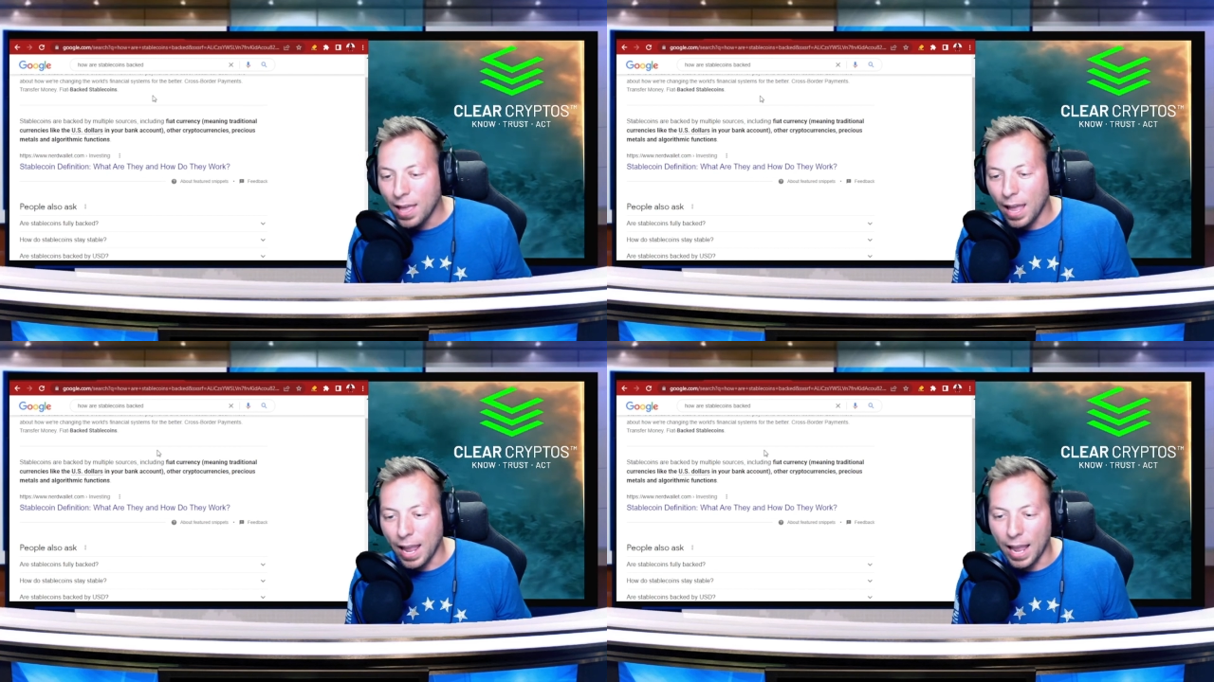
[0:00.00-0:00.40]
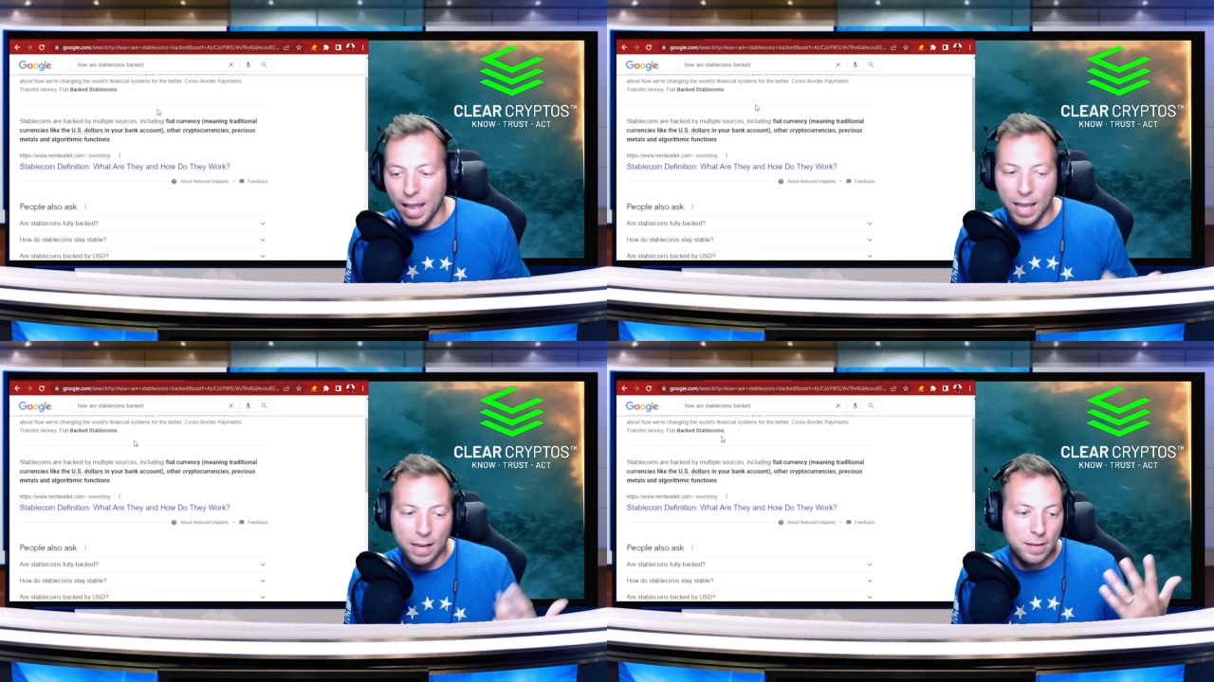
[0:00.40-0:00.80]

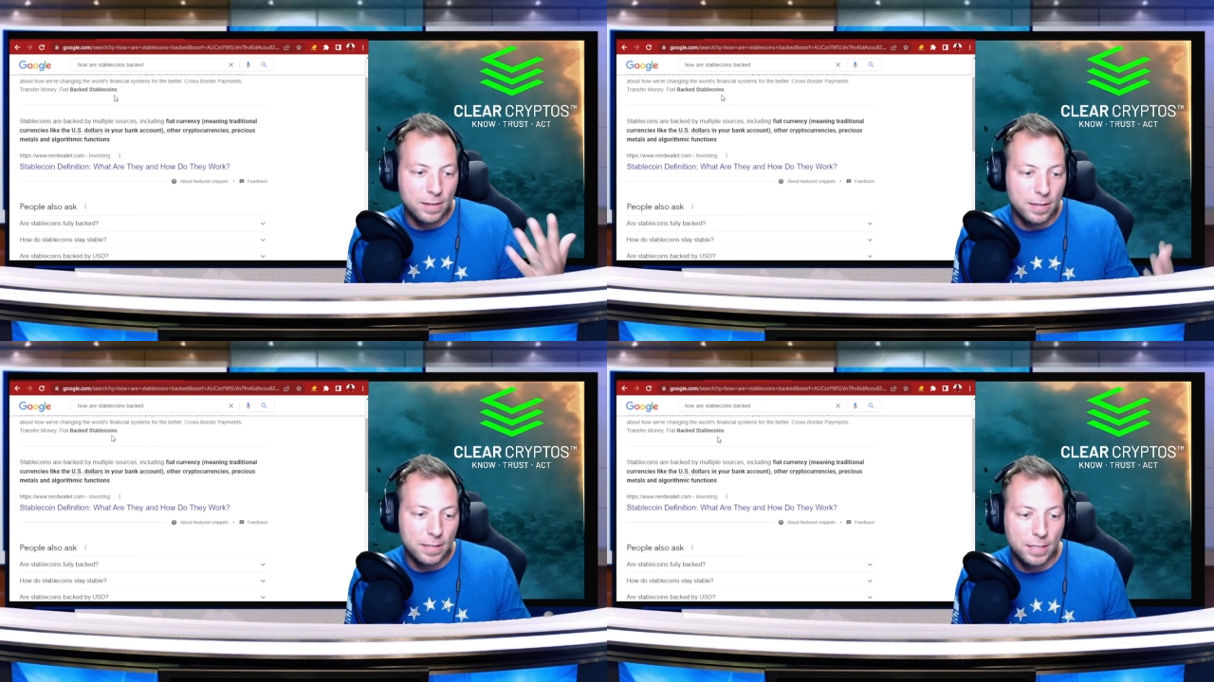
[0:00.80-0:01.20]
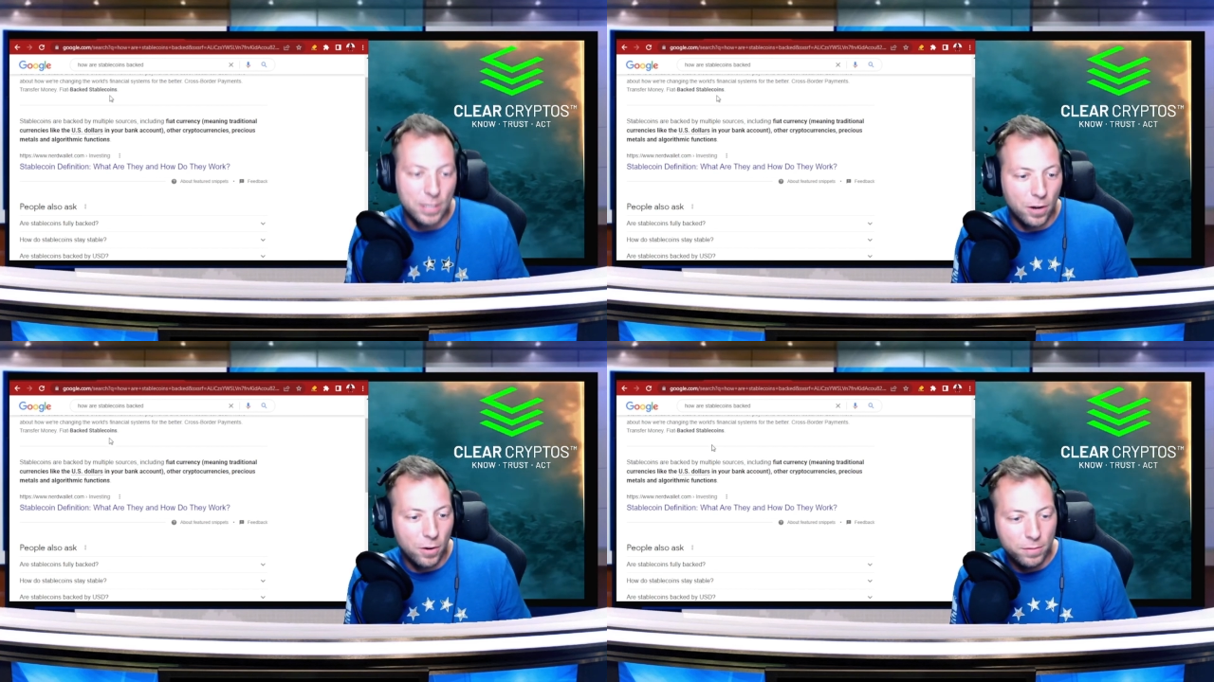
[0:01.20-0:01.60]
And you
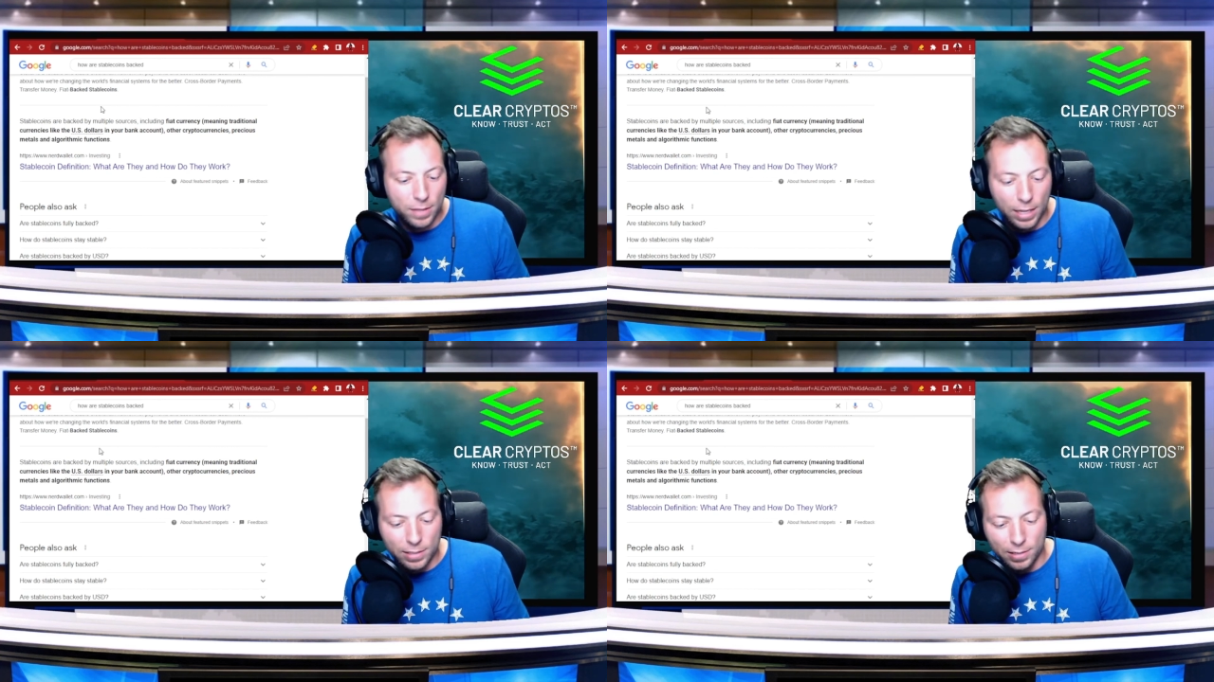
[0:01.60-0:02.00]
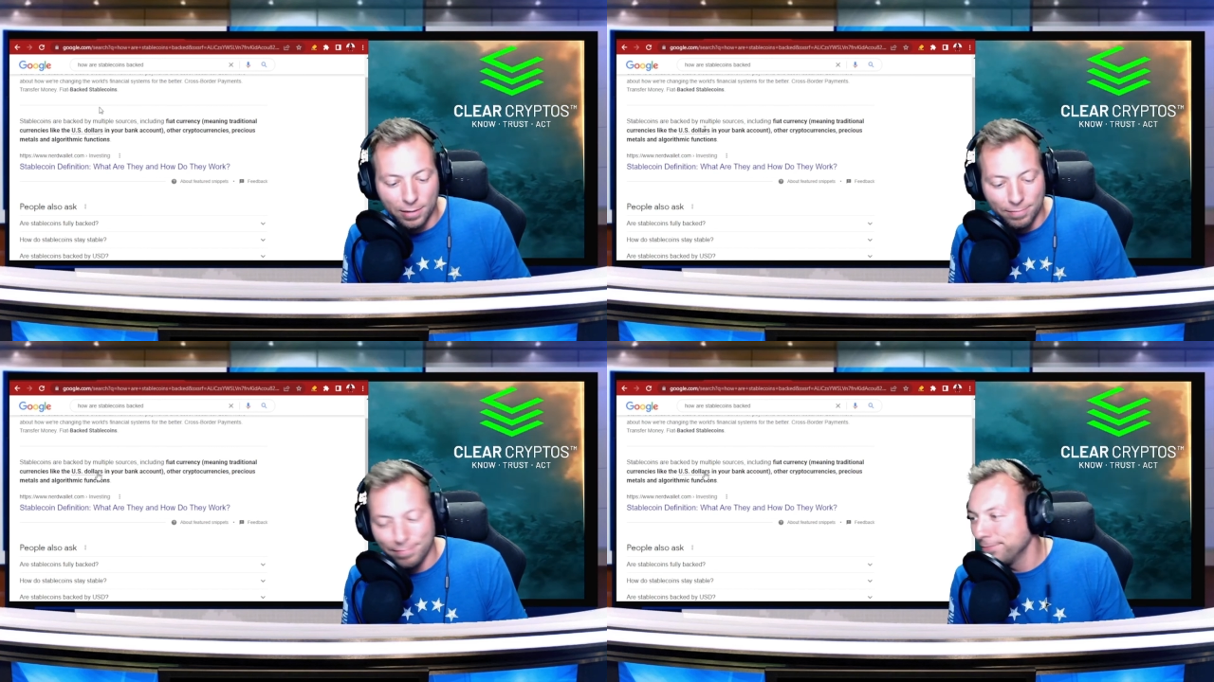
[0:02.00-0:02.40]
know, that's
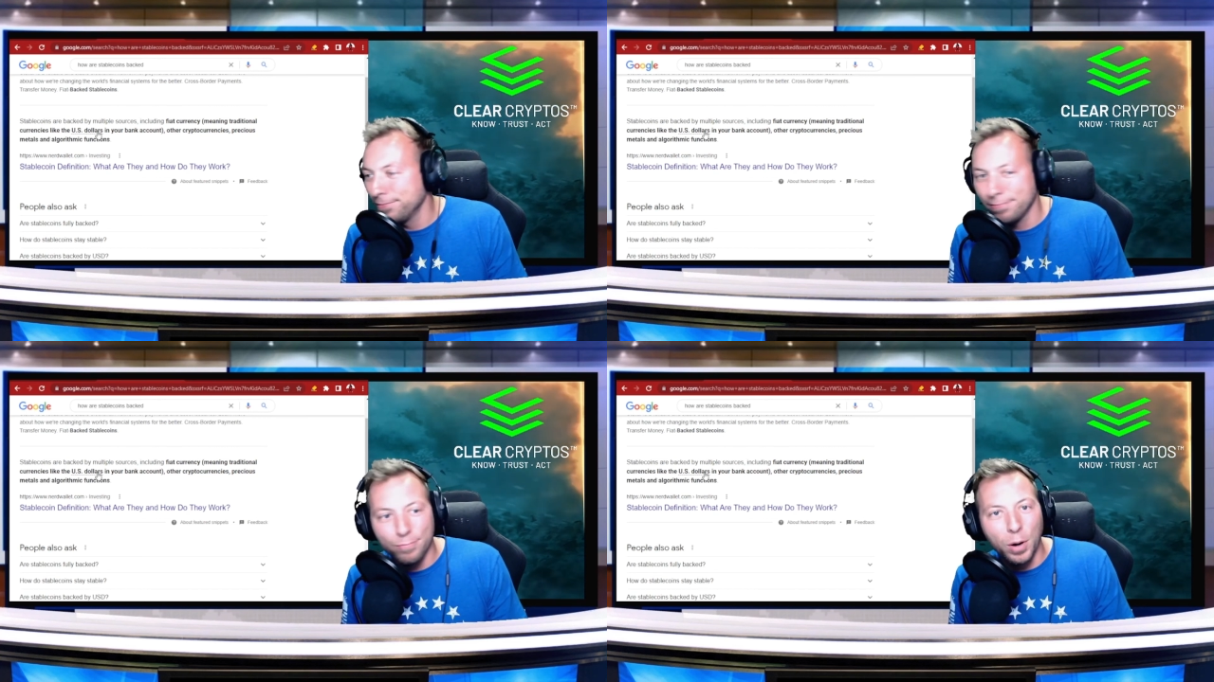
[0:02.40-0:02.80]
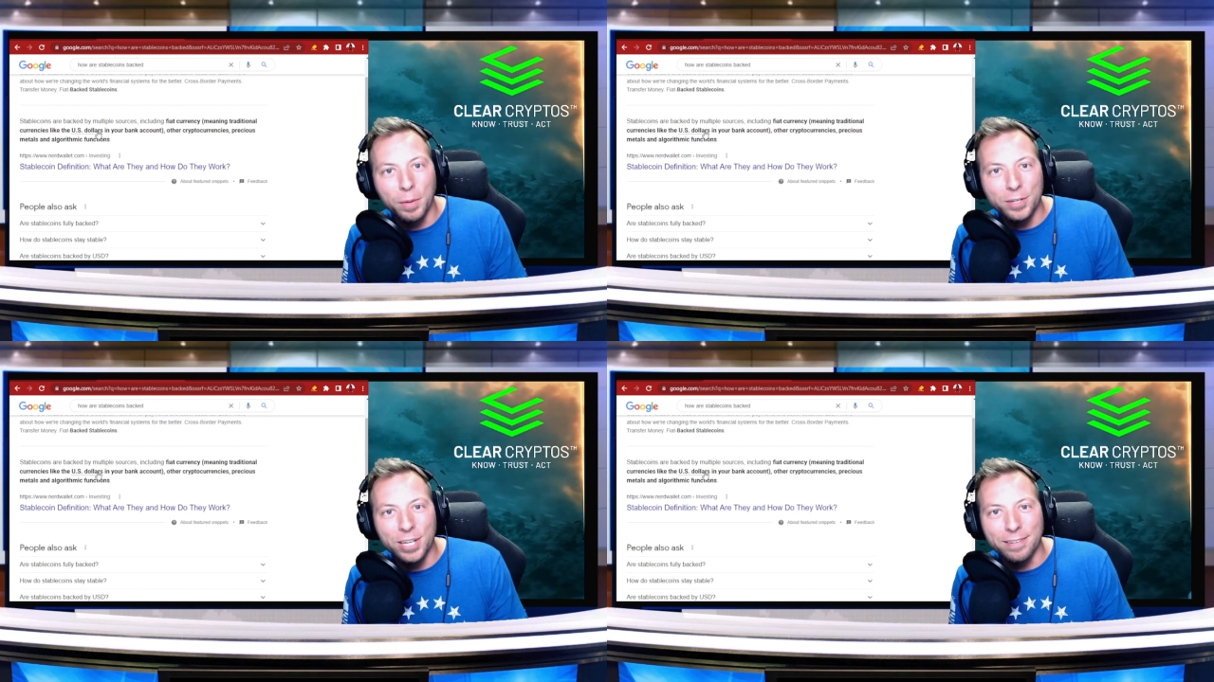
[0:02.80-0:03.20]
pretty
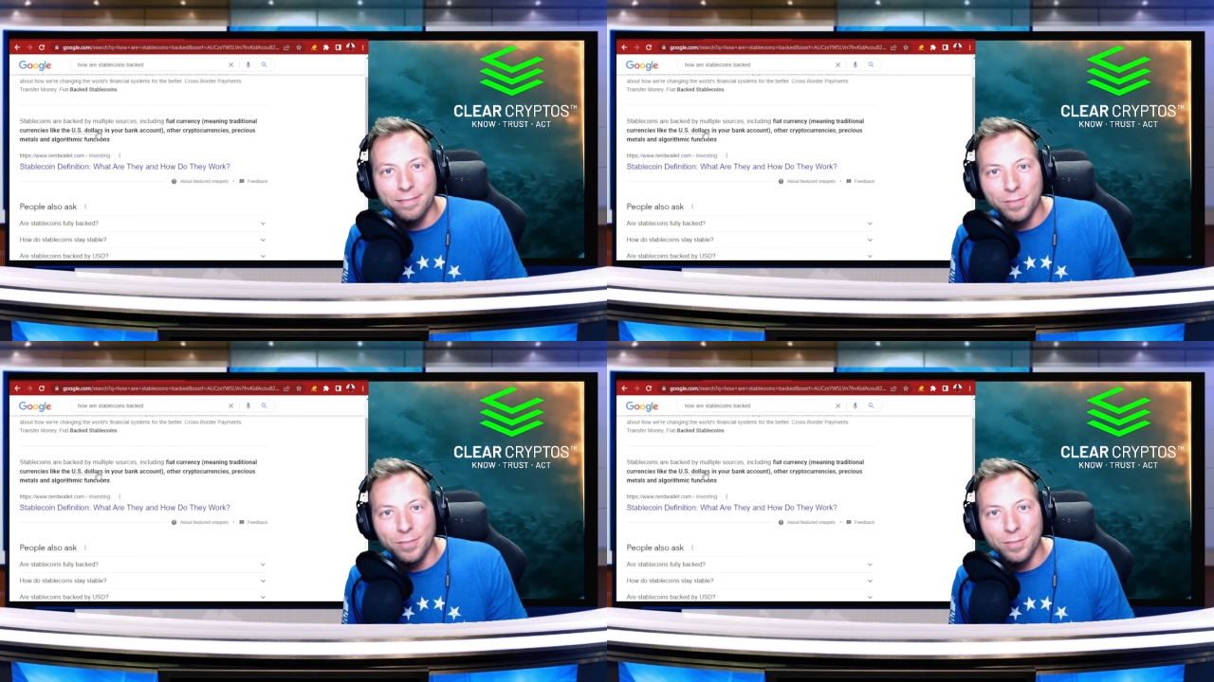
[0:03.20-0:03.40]
much it.